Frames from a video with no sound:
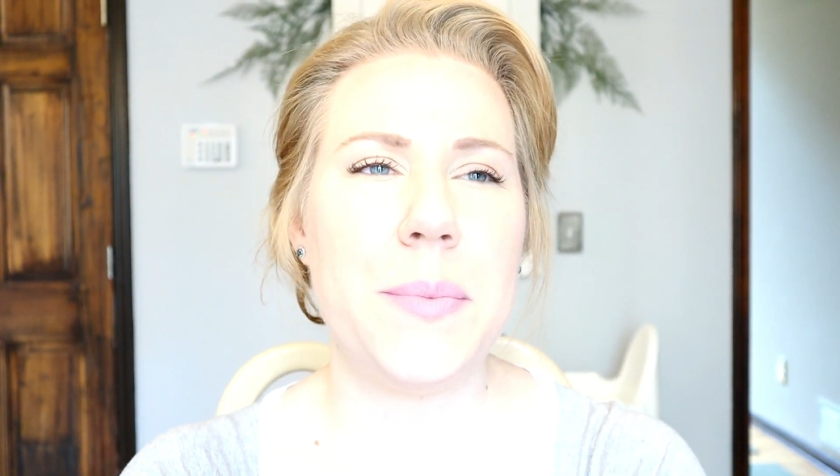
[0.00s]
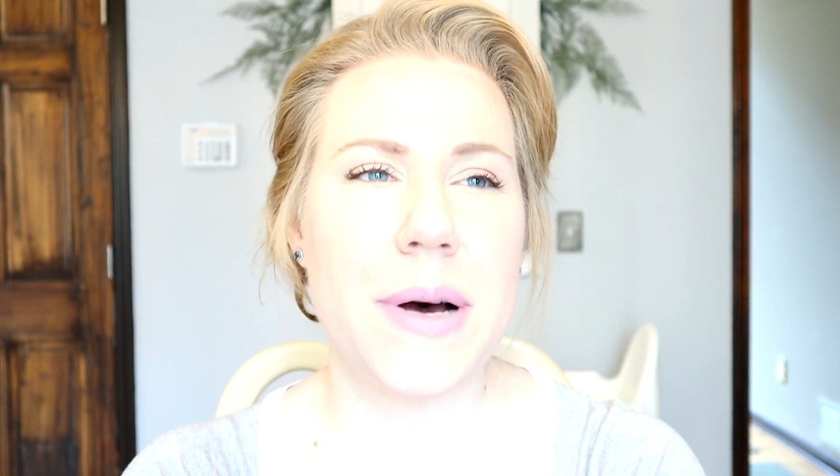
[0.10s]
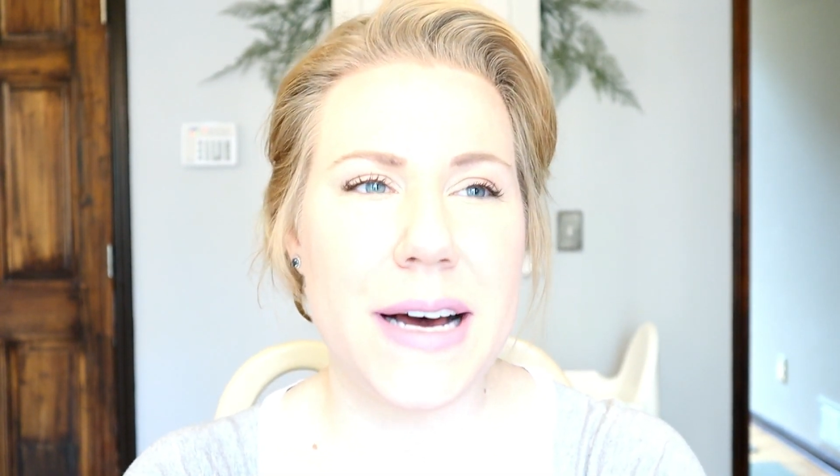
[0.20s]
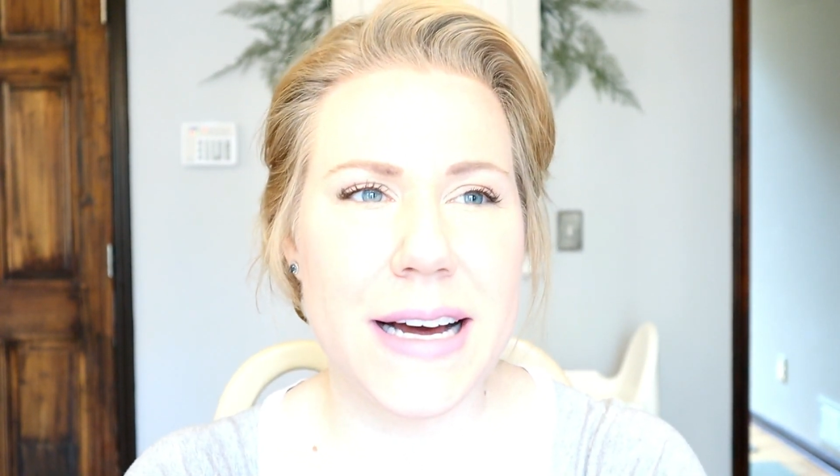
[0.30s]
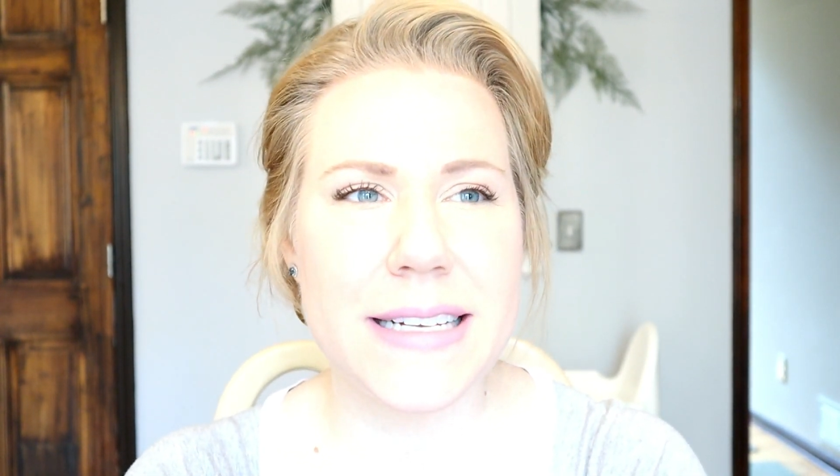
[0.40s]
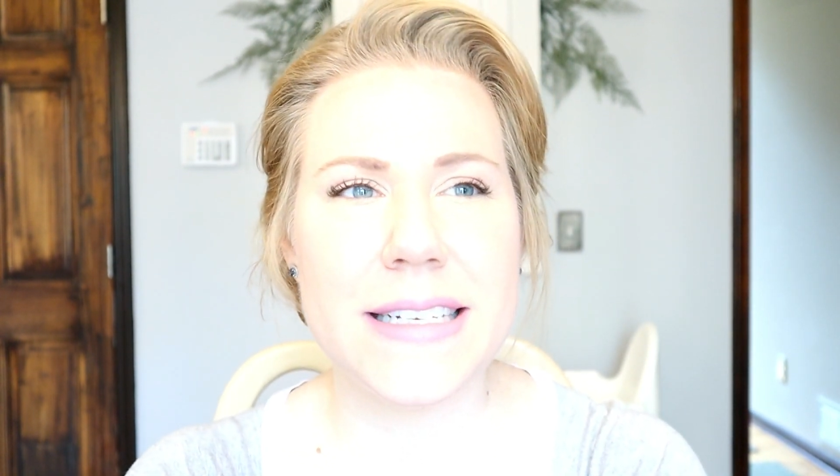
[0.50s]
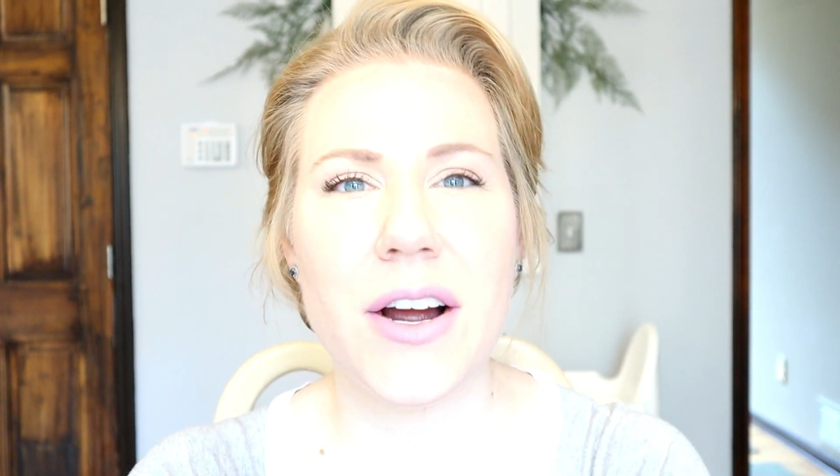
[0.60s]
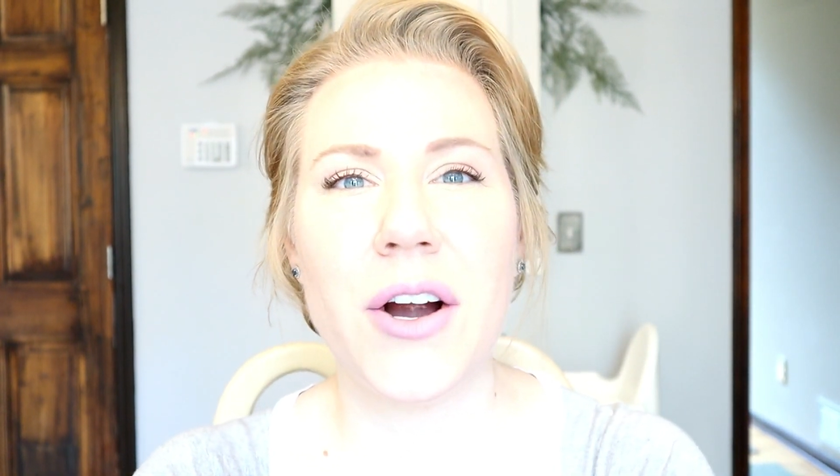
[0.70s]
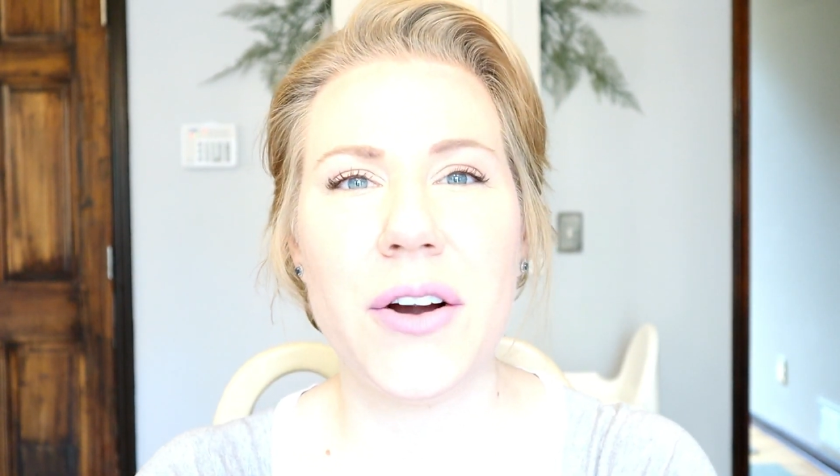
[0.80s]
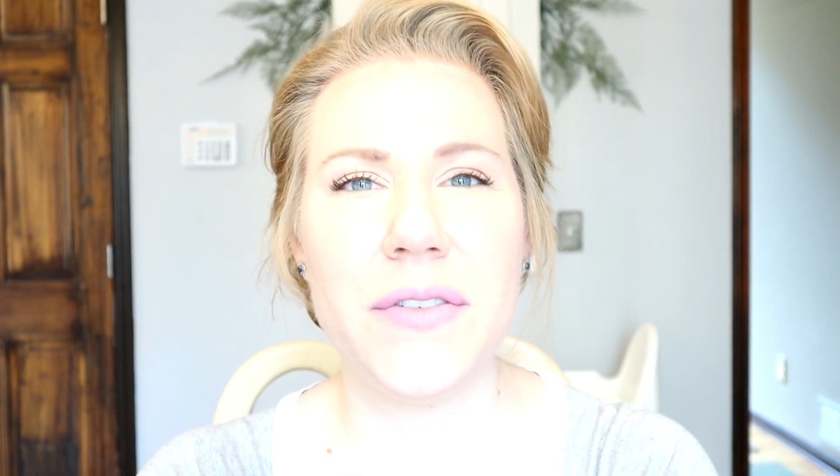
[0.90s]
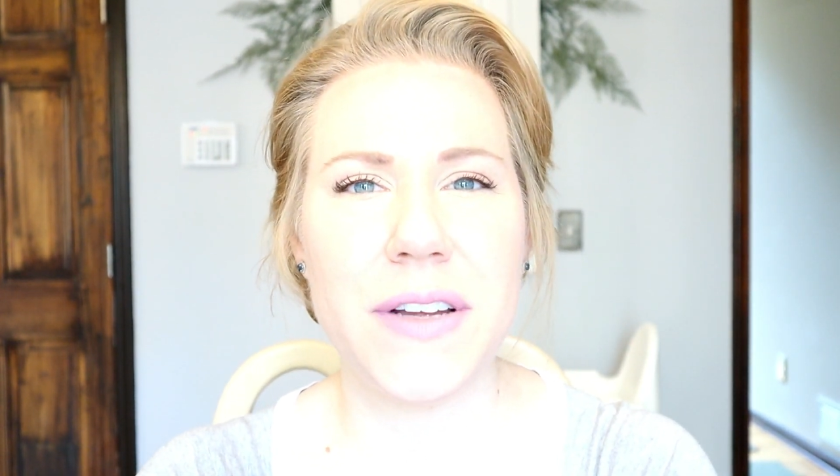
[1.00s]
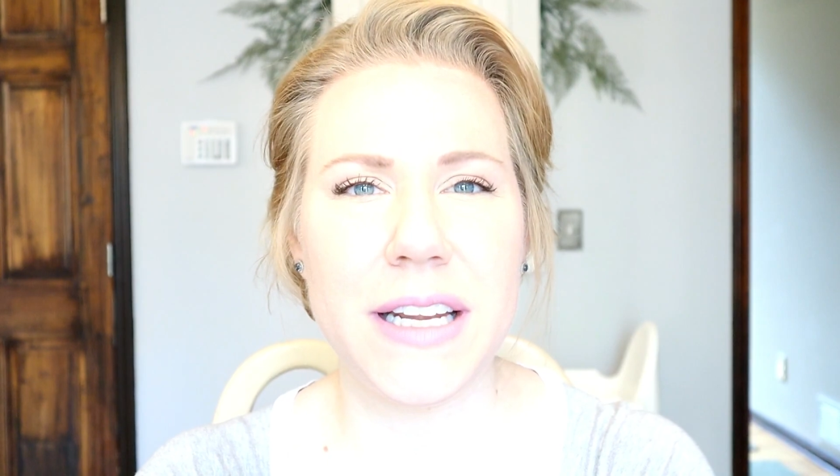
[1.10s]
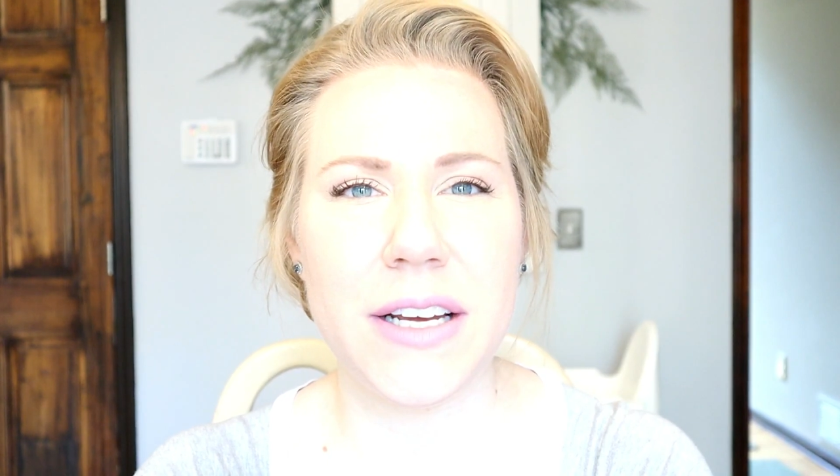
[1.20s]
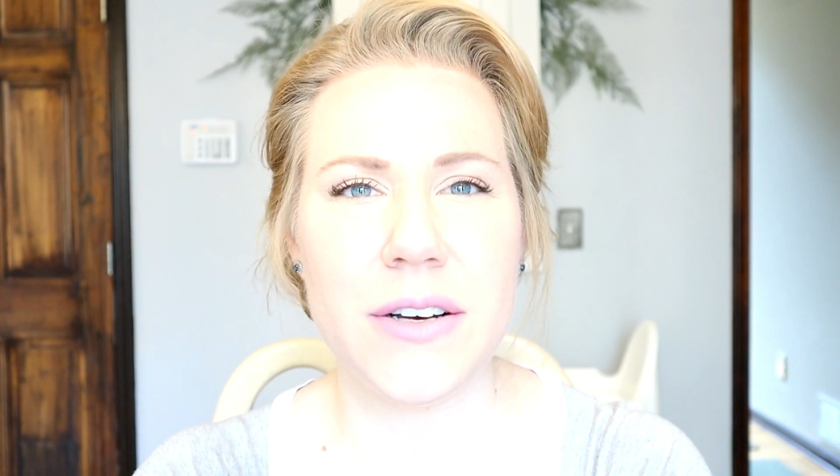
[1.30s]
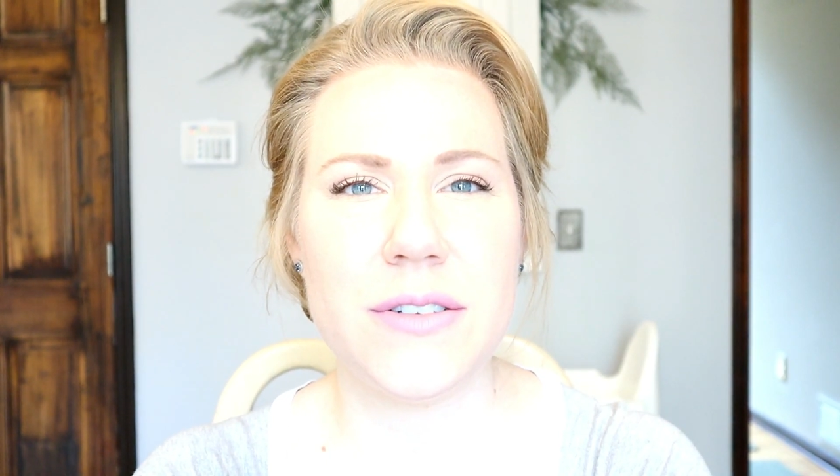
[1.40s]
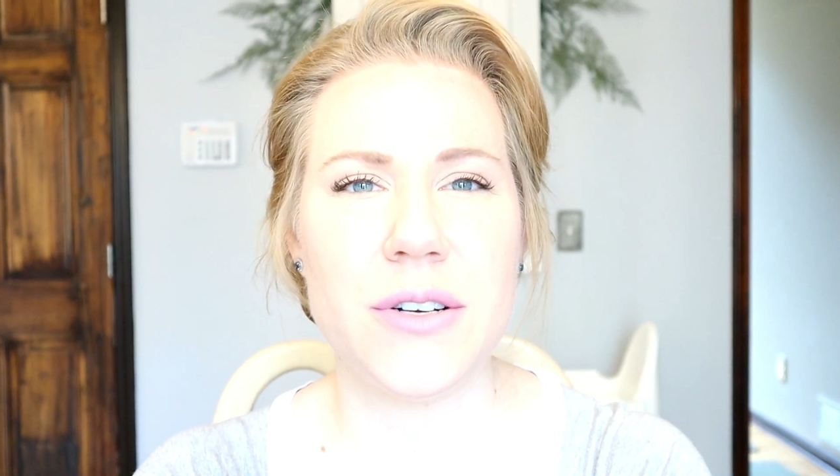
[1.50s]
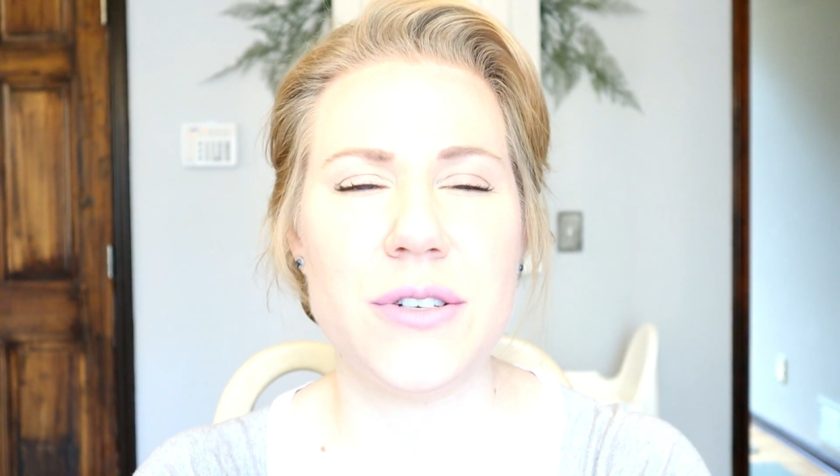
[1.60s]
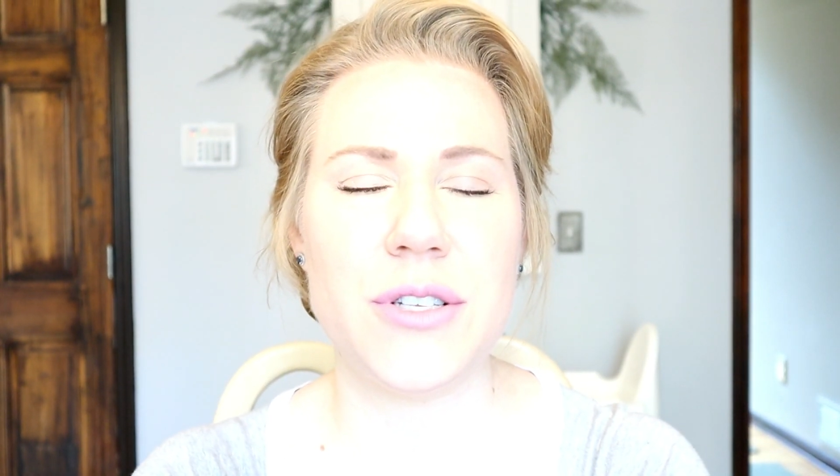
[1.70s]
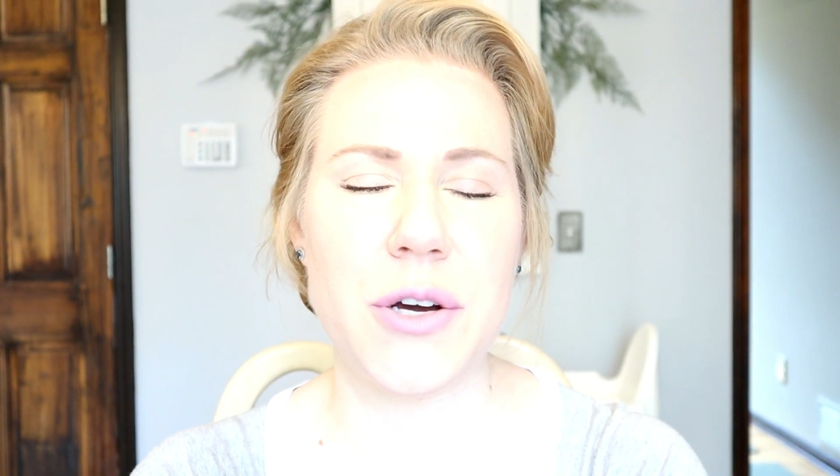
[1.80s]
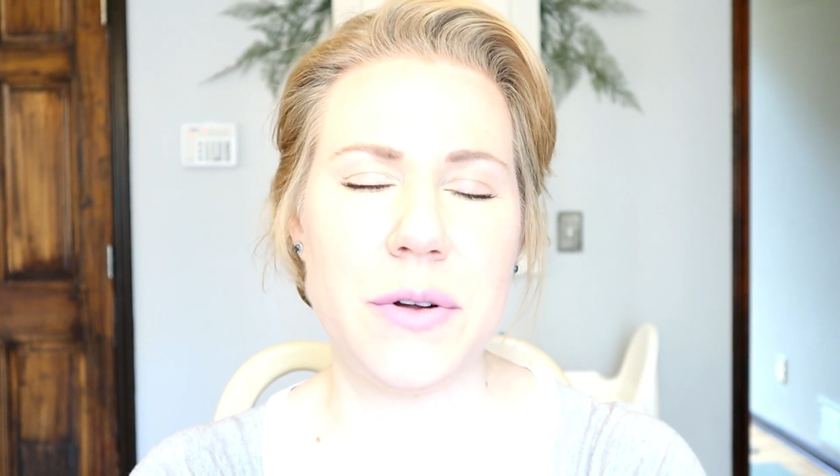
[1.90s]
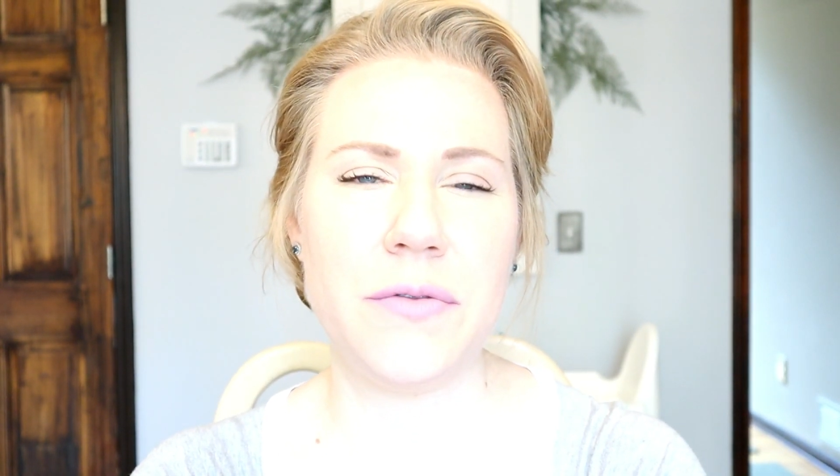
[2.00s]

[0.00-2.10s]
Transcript: But her videos are so